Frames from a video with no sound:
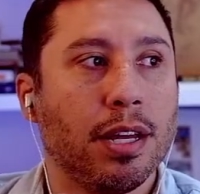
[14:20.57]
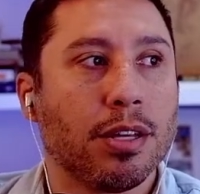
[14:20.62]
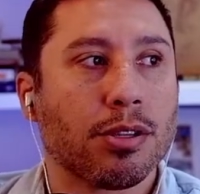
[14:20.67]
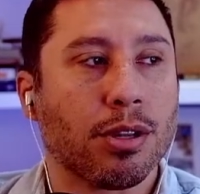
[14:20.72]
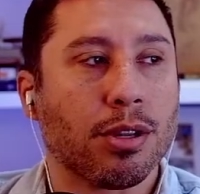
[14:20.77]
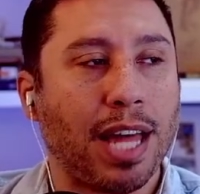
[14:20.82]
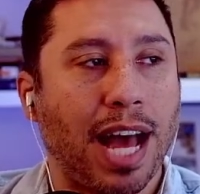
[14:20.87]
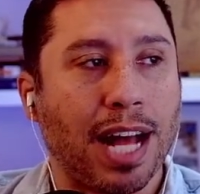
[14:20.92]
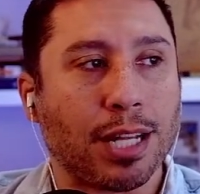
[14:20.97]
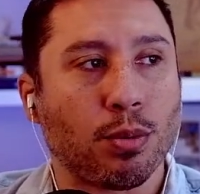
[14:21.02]

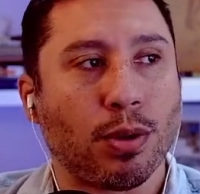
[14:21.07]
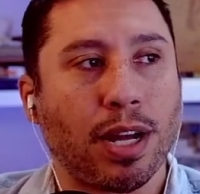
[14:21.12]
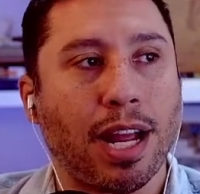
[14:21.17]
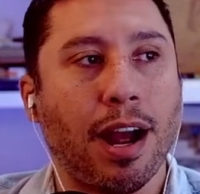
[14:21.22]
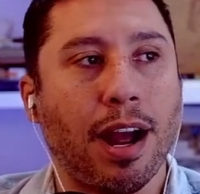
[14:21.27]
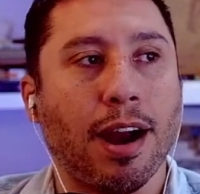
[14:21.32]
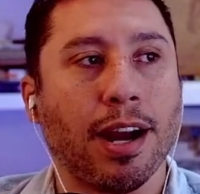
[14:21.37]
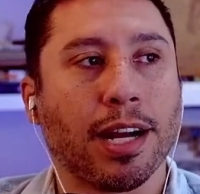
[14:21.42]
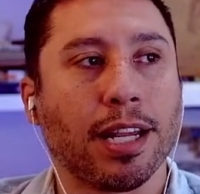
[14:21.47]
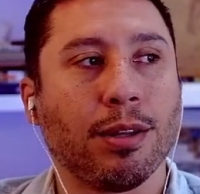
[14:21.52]
So that's why
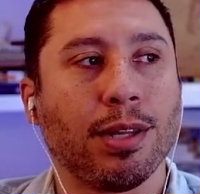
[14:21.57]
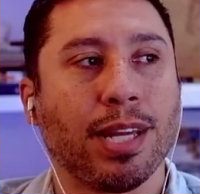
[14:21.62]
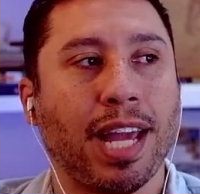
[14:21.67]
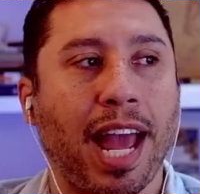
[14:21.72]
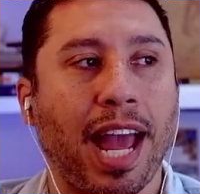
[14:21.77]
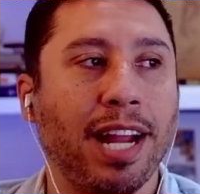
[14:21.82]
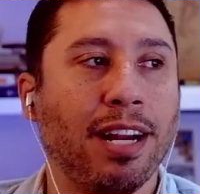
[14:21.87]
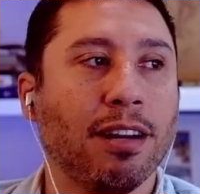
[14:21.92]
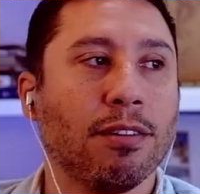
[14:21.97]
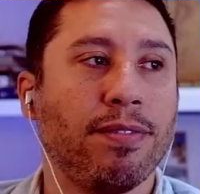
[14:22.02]
I argue the
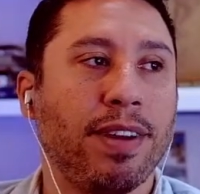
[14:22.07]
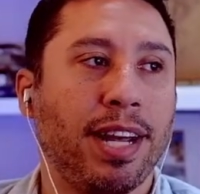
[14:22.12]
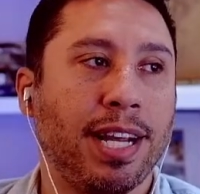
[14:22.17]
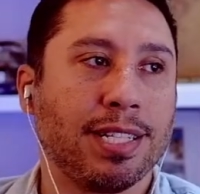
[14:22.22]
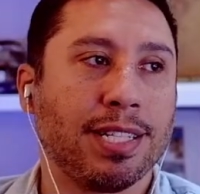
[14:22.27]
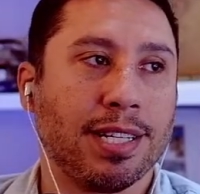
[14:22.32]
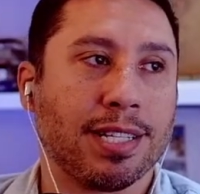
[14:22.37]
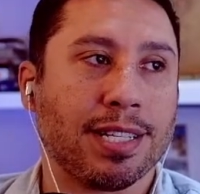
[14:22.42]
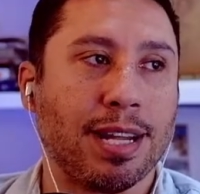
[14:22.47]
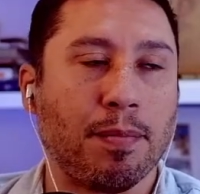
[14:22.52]
anger
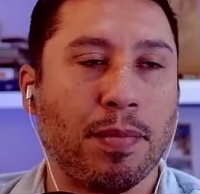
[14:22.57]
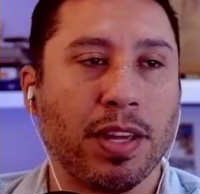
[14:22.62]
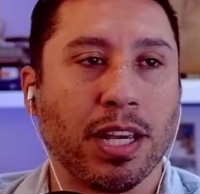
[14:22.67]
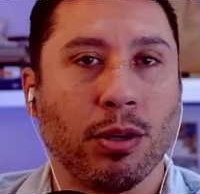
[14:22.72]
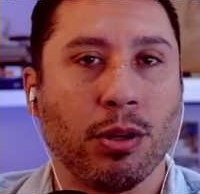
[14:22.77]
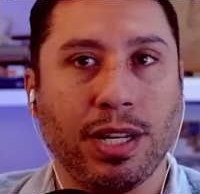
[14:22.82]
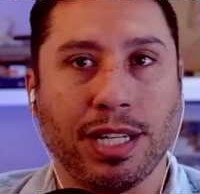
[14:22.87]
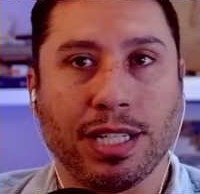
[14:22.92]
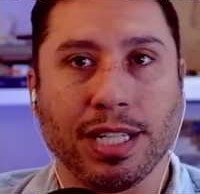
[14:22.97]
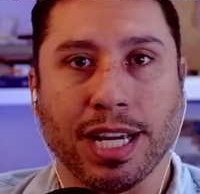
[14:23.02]
phase is something
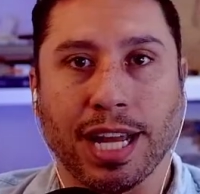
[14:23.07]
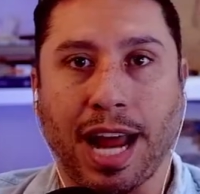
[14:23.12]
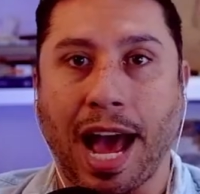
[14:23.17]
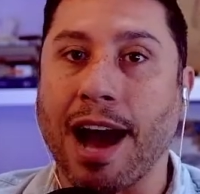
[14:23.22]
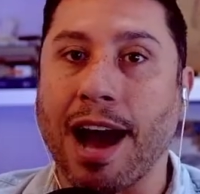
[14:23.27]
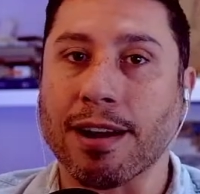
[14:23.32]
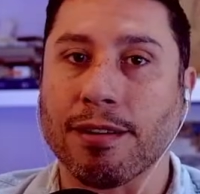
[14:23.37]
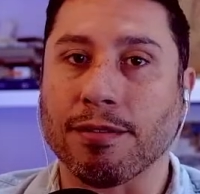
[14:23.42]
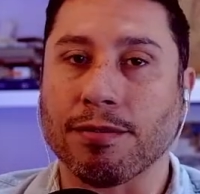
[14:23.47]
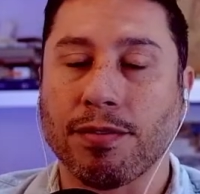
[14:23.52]
you need to get
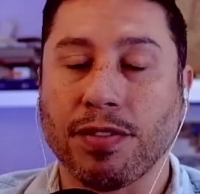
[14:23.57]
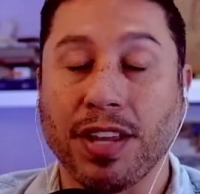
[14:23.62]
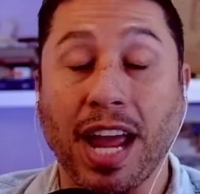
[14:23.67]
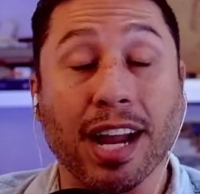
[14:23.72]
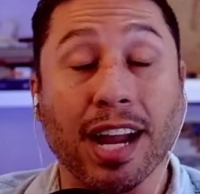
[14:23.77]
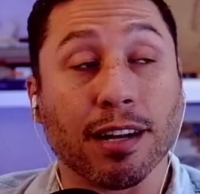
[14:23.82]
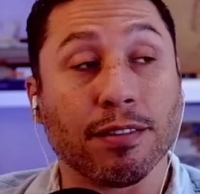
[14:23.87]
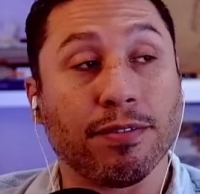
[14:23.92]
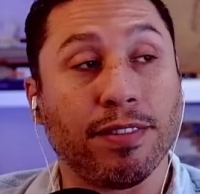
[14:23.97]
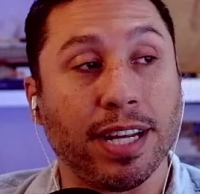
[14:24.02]
out of. The
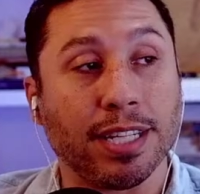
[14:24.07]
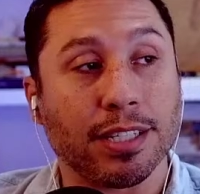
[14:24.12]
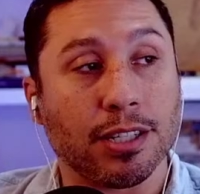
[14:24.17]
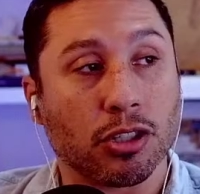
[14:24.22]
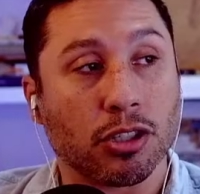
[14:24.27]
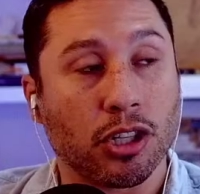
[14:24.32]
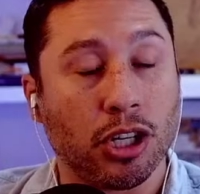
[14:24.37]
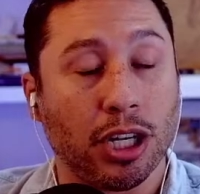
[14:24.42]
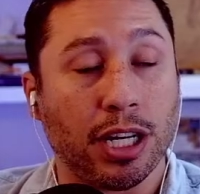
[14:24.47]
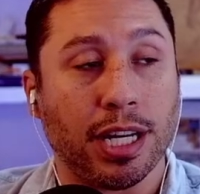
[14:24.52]
anger phase
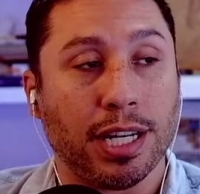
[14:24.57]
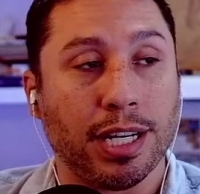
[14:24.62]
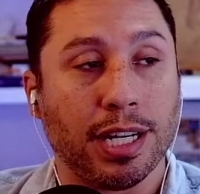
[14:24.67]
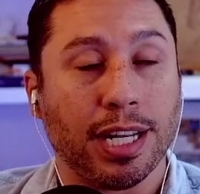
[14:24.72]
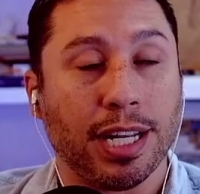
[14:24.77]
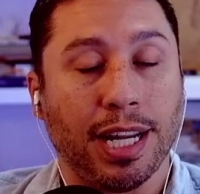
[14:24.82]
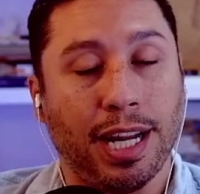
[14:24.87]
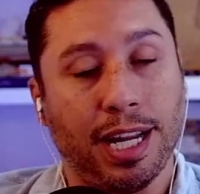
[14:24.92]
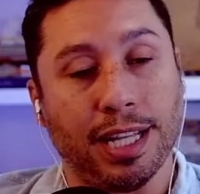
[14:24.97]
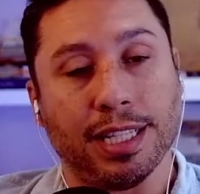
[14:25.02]
is good.
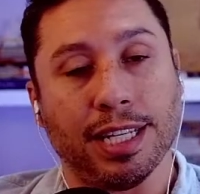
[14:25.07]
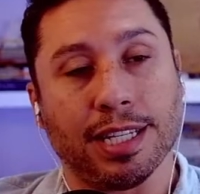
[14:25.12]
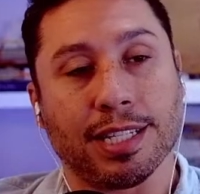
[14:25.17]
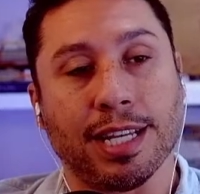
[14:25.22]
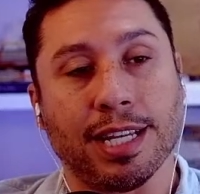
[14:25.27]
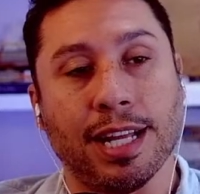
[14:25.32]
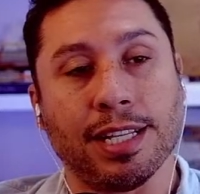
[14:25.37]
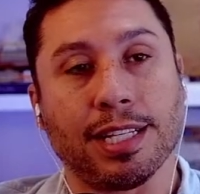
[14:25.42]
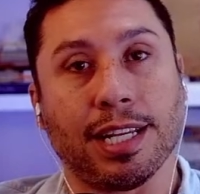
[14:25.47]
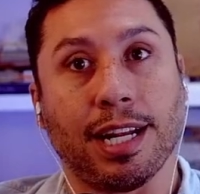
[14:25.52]
In this
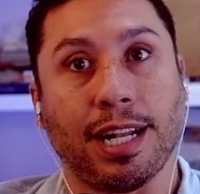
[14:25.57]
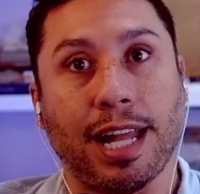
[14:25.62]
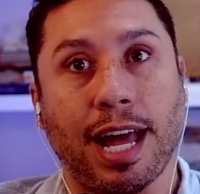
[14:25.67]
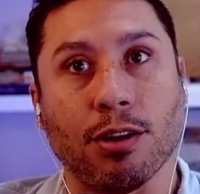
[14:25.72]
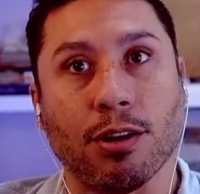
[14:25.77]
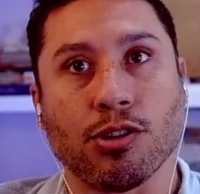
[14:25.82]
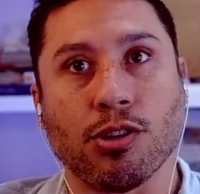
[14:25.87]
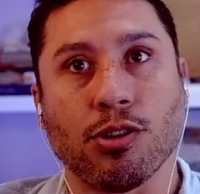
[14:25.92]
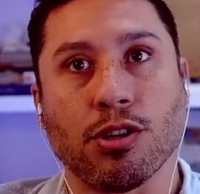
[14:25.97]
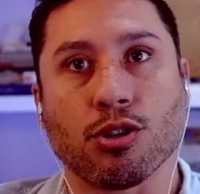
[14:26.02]
sense, it
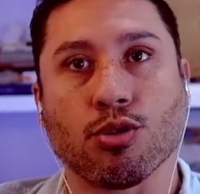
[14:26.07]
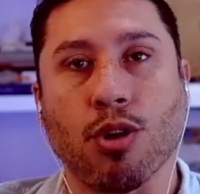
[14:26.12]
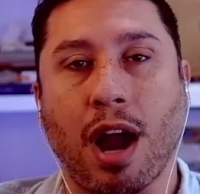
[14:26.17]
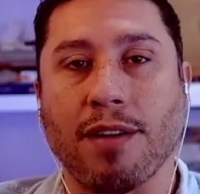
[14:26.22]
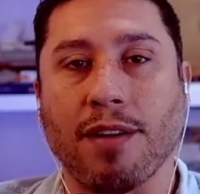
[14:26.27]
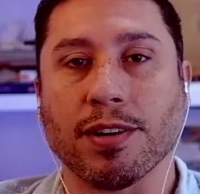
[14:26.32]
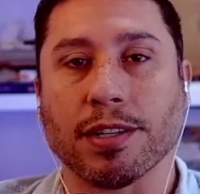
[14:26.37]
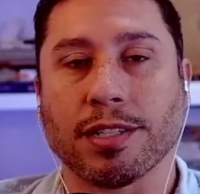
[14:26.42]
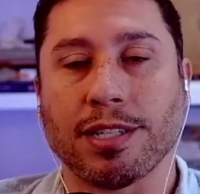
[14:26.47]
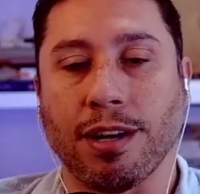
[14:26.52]
allows you to
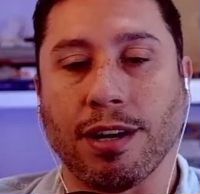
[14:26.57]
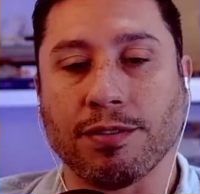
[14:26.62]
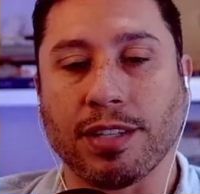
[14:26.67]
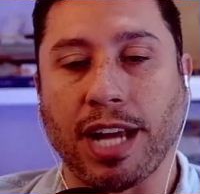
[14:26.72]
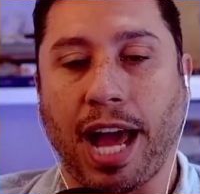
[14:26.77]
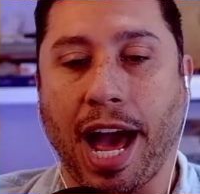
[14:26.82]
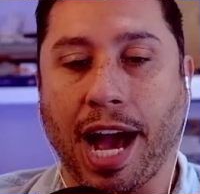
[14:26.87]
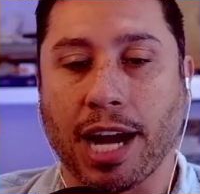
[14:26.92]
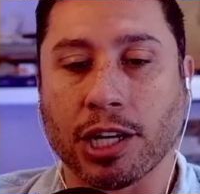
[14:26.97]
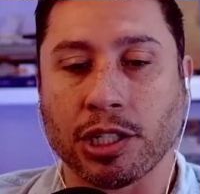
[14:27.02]
drive yourself to
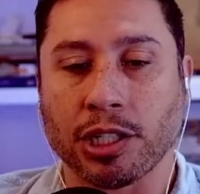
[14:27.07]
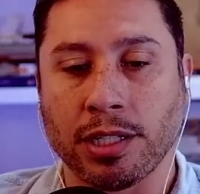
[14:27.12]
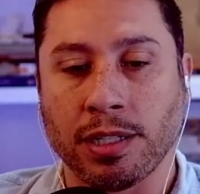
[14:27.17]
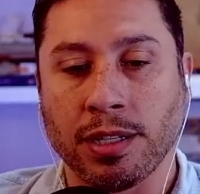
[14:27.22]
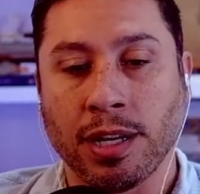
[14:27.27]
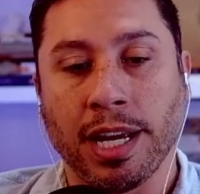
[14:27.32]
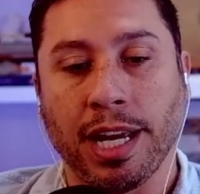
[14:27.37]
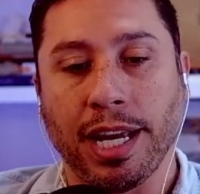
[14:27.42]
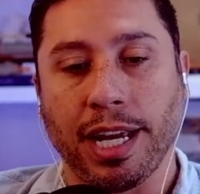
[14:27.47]
action.